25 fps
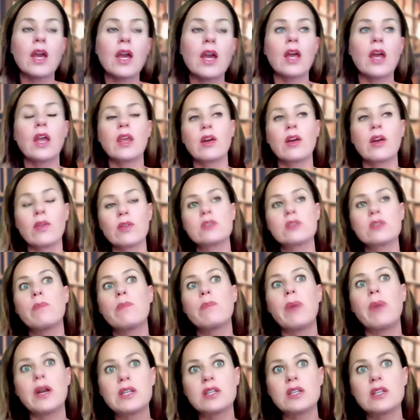you know, there's a
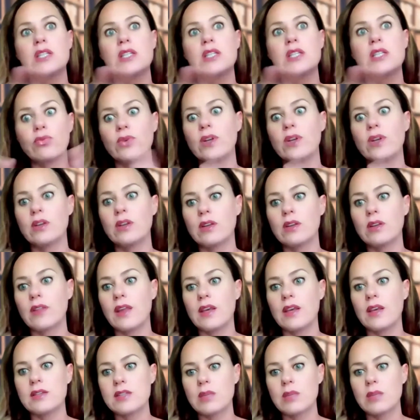bunch of different
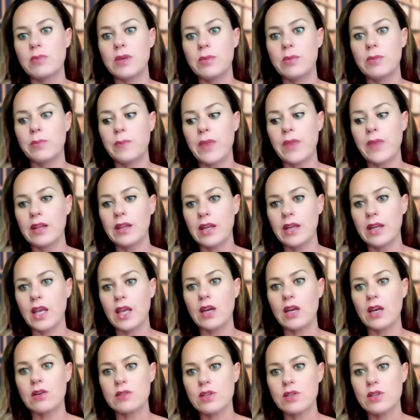things that
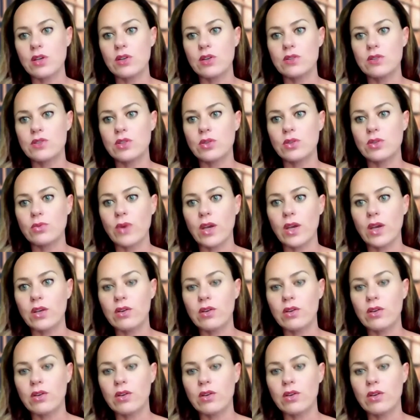litigators can do, right?